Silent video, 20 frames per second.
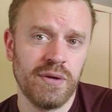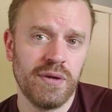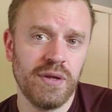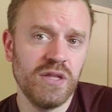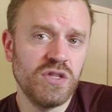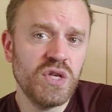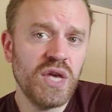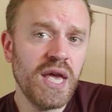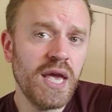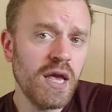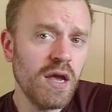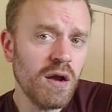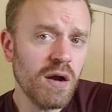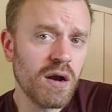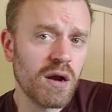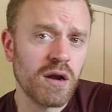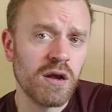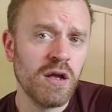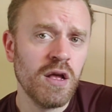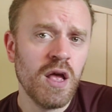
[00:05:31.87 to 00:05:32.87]
It's
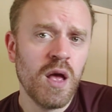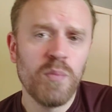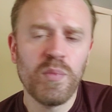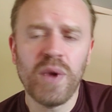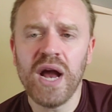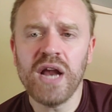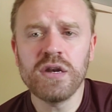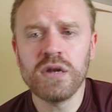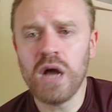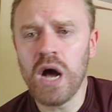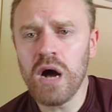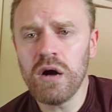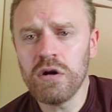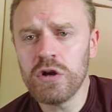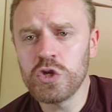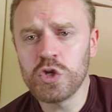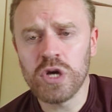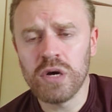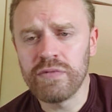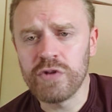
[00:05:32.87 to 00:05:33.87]
here. My
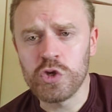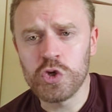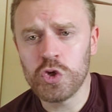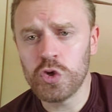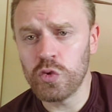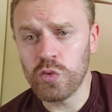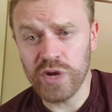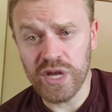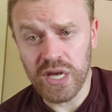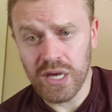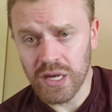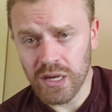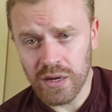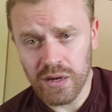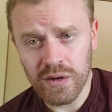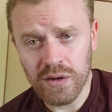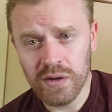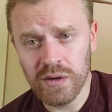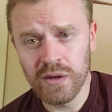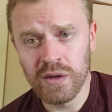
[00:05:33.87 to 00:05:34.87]
knowledge of a tree,